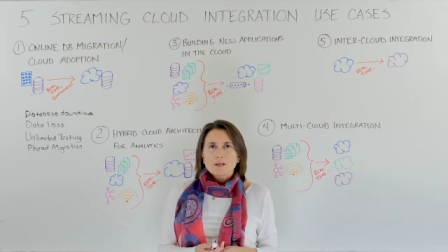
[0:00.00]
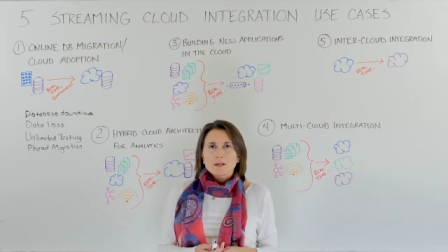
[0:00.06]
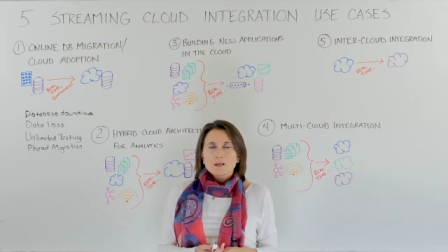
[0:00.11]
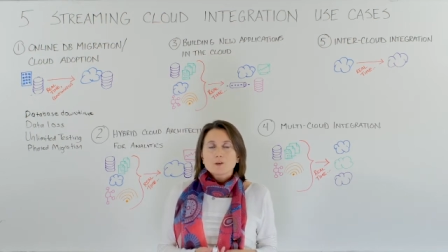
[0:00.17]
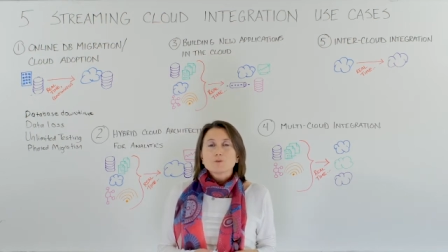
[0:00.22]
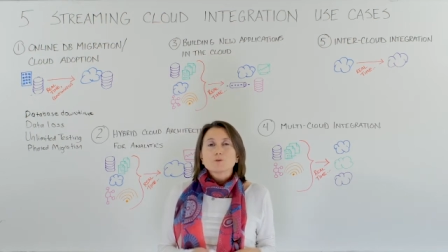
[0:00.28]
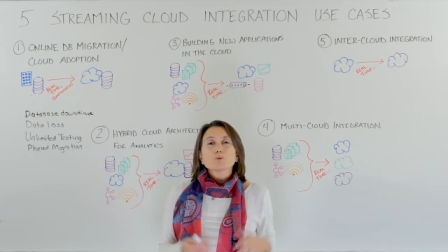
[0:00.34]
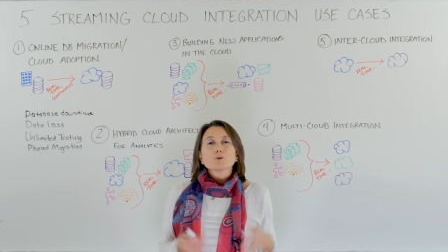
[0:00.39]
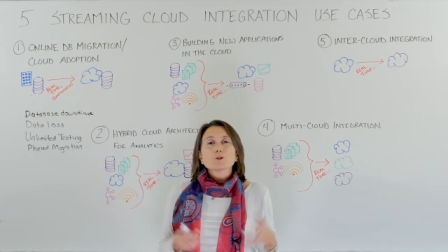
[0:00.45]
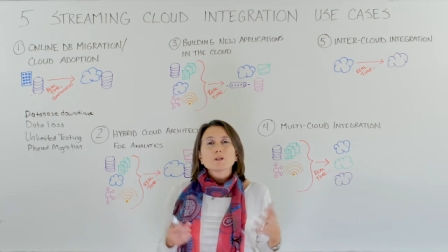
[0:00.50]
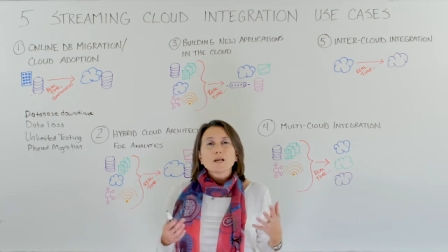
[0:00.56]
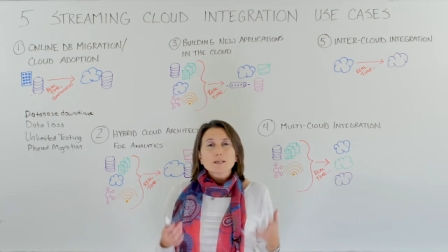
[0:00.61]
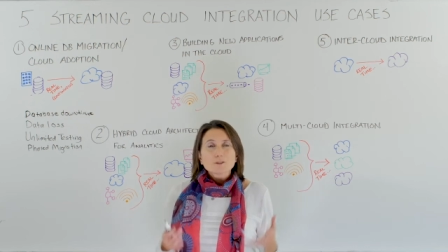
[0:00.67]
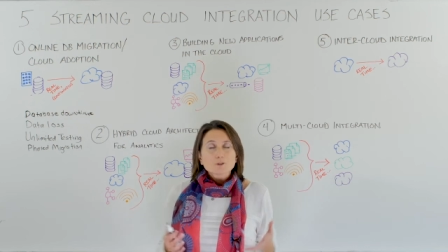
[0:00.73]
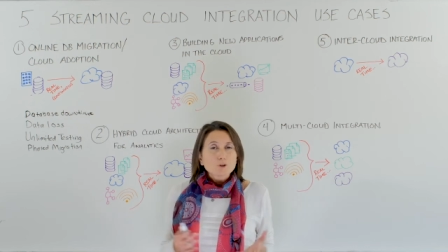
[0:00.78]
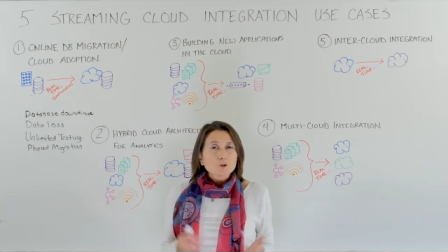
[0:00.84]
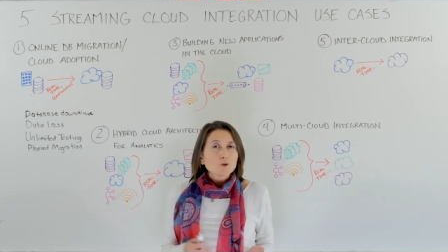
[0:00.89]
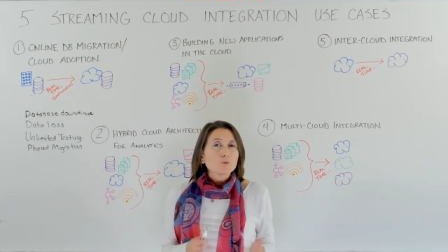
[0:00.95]
If you would like
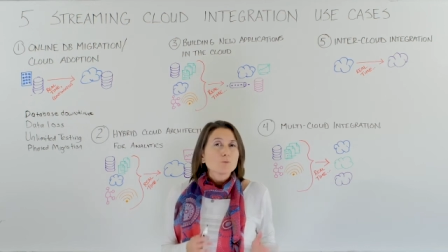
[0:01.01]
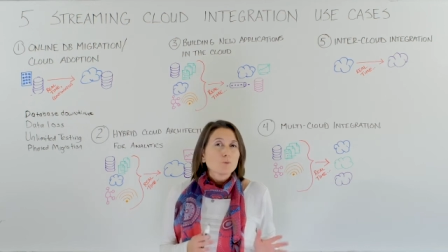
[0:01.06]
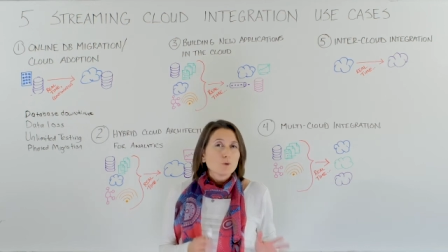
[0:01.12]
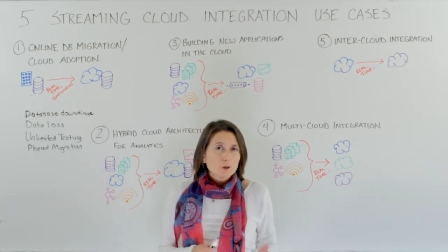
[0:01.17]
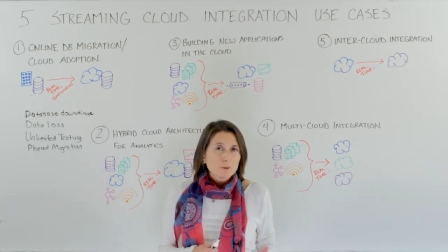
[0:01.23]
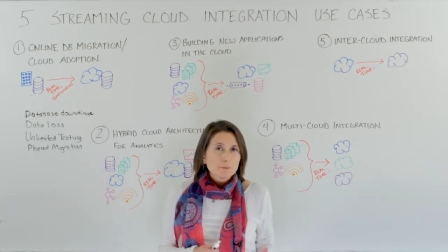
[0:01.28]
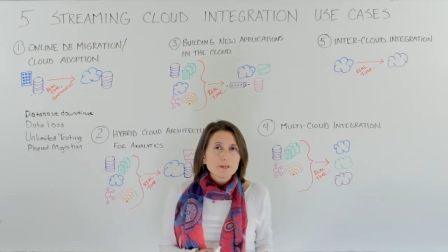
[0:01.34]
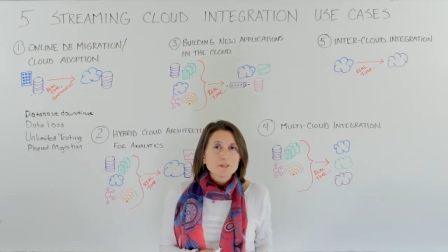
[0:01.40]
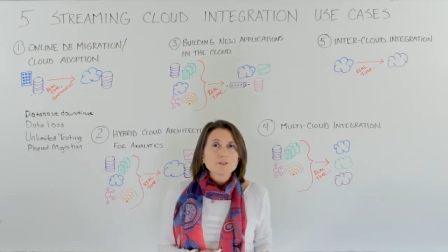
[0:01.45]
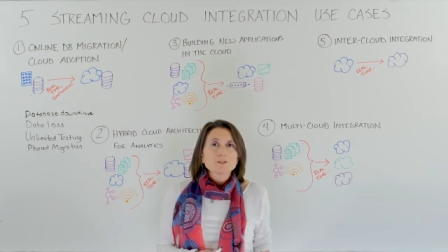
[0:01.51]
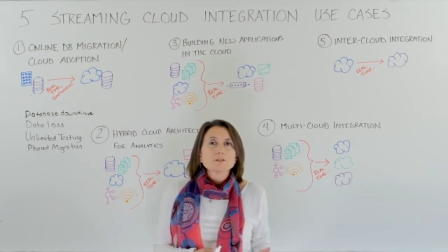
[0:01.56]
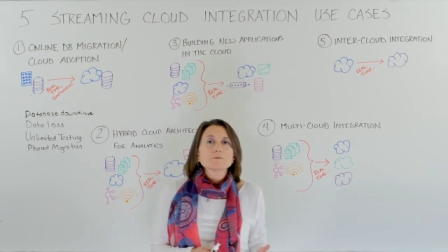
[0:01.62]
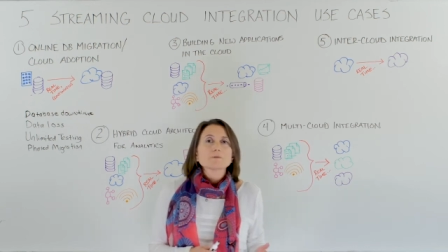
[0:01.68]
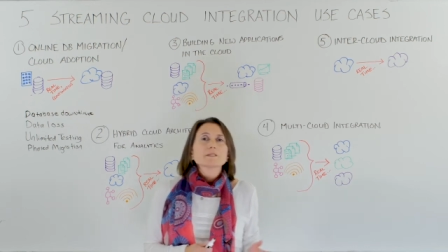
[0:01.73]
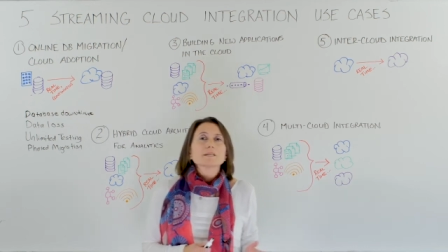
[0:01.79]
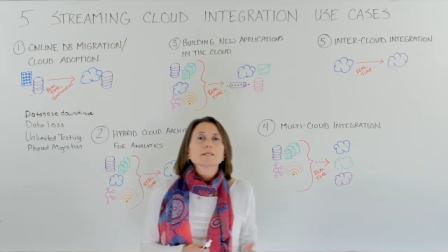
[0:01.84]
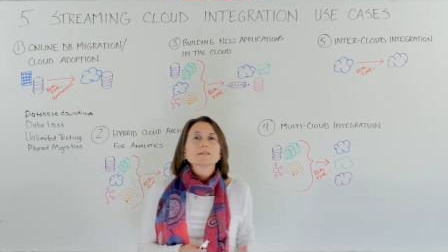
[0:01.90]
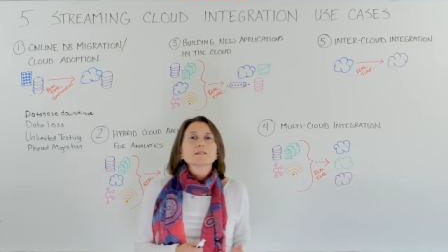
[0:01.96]
to learn more about
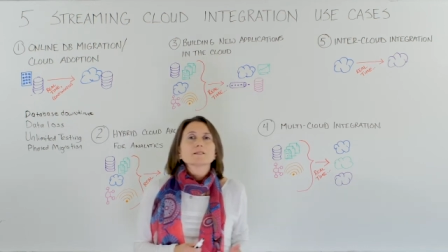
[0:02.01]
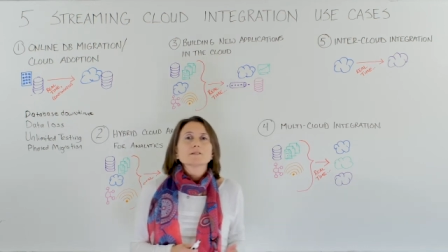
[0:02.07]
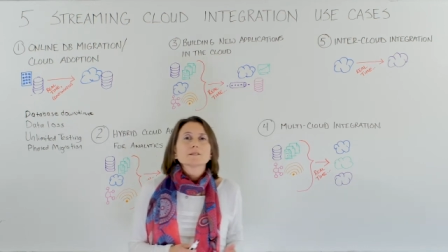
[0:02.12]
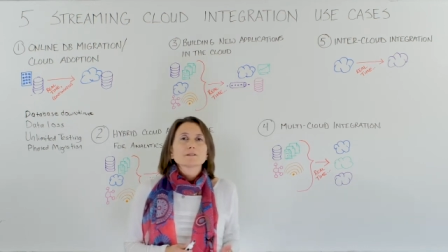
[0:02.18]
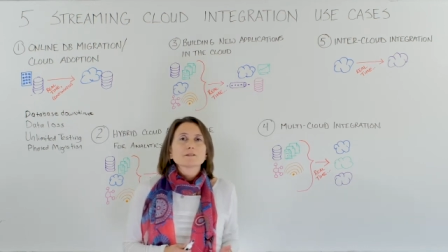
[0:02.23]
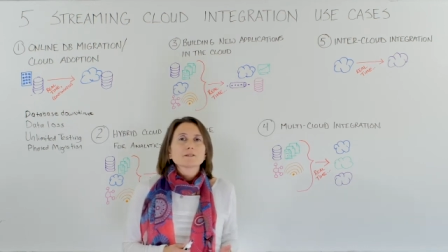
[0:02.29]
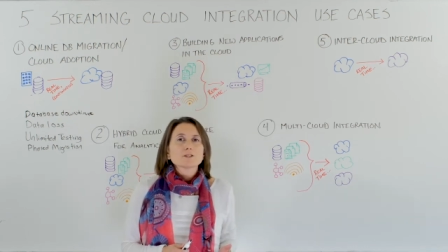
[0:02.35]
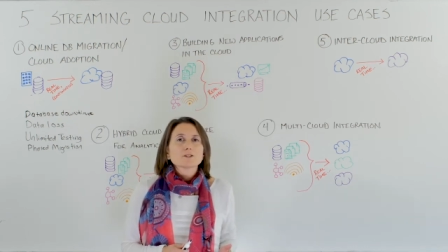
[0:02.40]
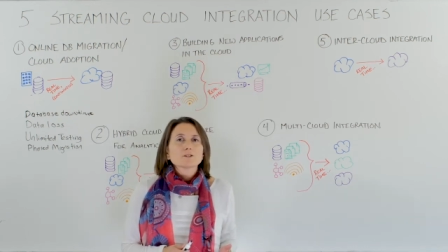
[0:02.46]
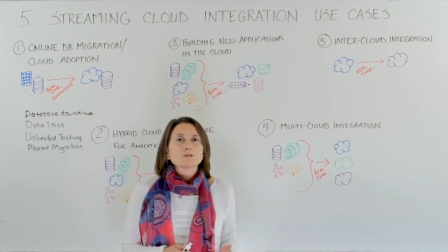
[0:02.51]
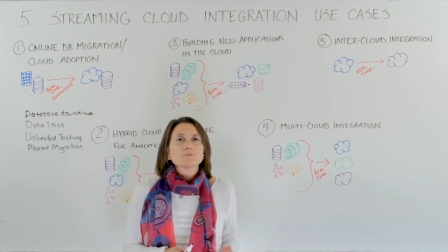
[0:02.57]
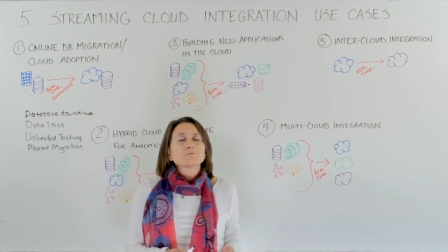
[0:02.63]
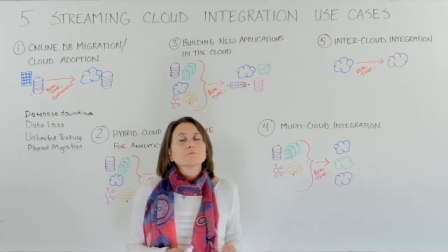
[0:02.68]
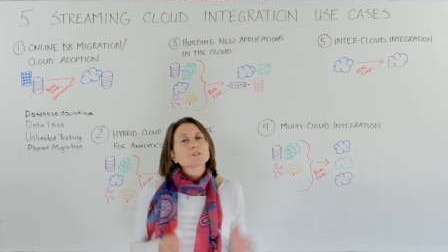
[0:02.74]
streaming data integration,